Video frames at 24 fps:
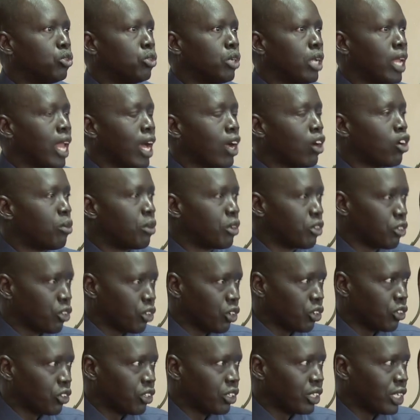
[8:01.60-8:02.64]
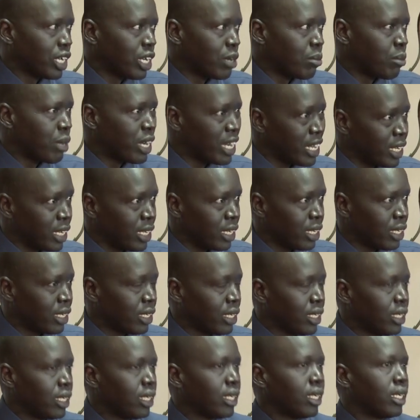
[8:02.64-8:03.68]
lack of resources and money.
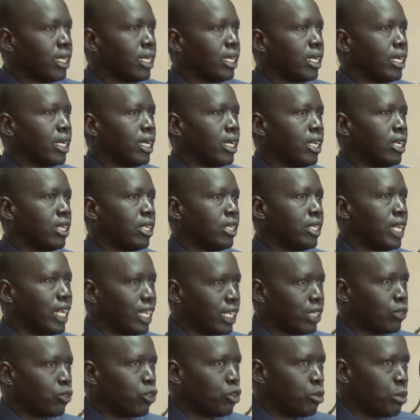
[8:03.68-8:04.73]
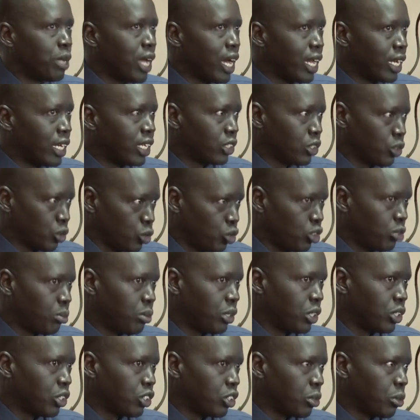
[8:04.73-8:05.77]
And that could be understood
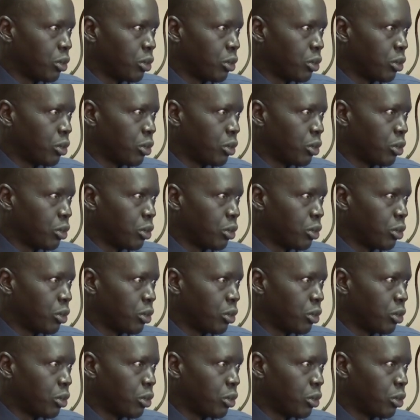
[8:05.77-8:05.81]
because